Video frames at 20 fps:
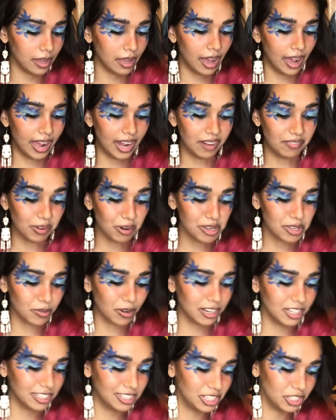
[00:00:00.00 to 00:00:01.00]
And I've always
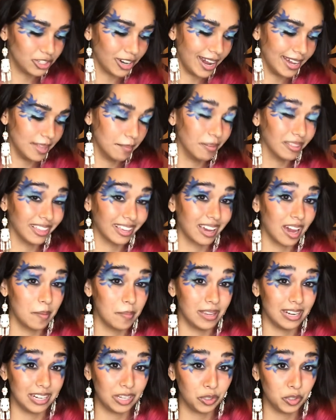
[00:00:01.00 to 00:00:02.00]
wanted to try them, but they
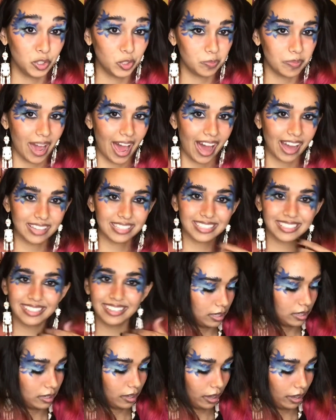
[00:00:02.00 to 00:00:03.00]
come in huge packs.
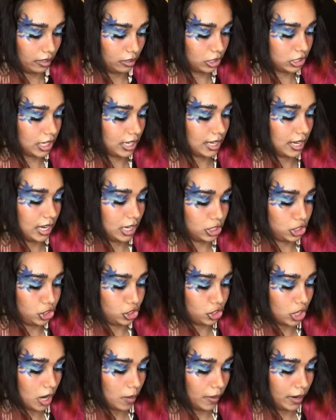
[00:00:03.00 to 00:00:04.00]
It looks like it has
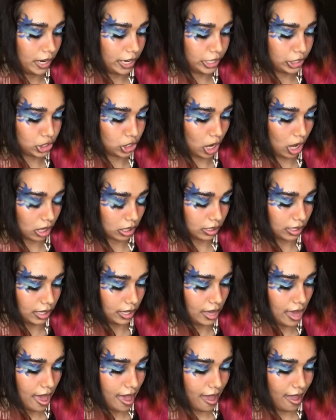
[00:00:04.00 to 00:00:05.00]
strawberry,
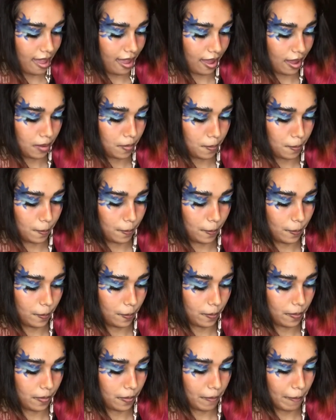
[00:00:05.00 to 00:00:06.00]
chocolate, and
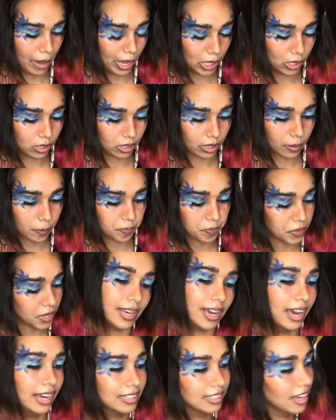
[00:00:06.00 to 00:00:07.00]
milk.
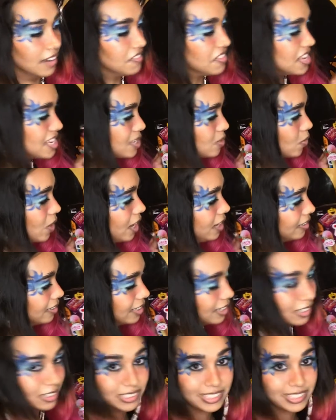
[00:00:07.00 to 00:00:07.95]
I love this one, little